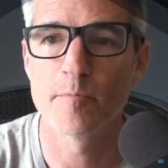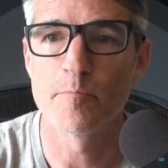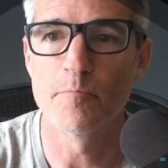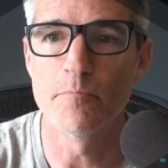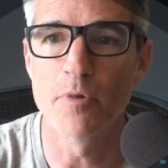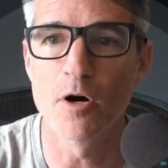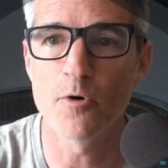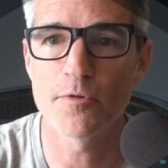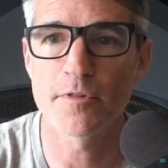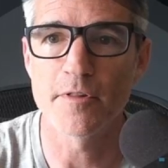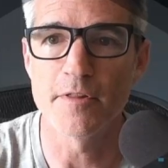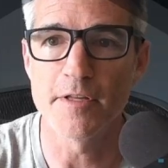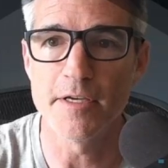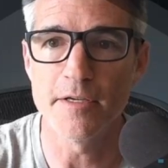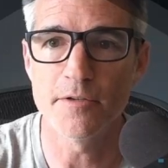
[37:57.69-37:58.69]
both of
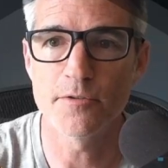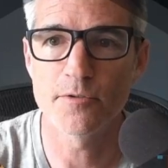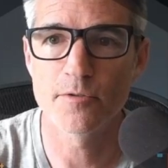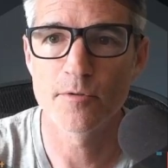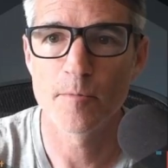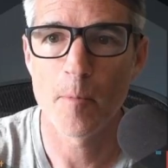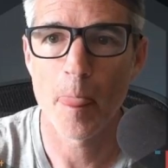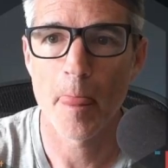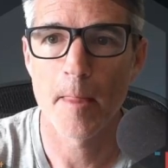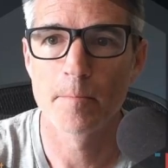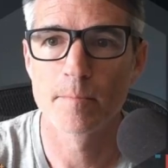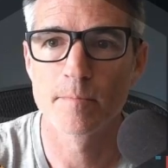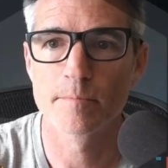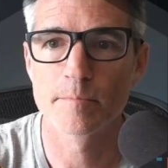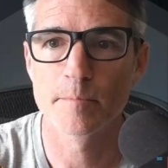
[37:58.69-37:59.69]
these
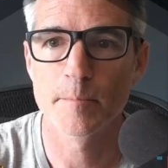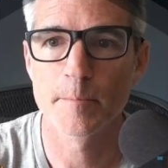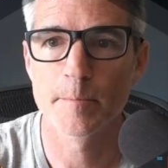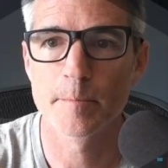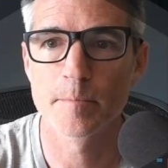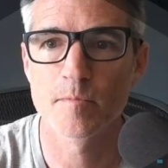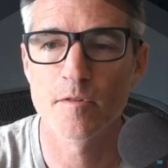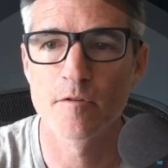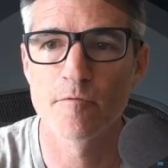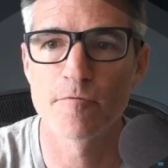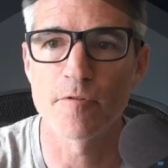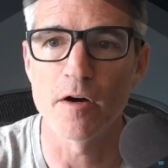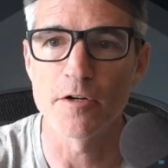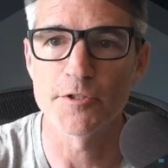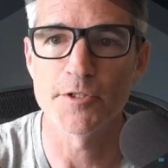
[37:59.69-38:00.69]

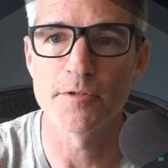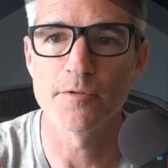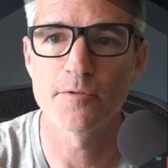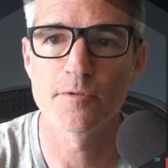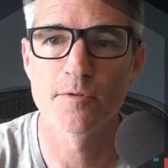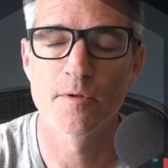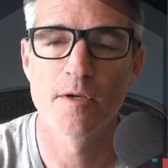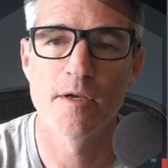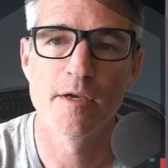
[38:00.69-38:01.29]
functions.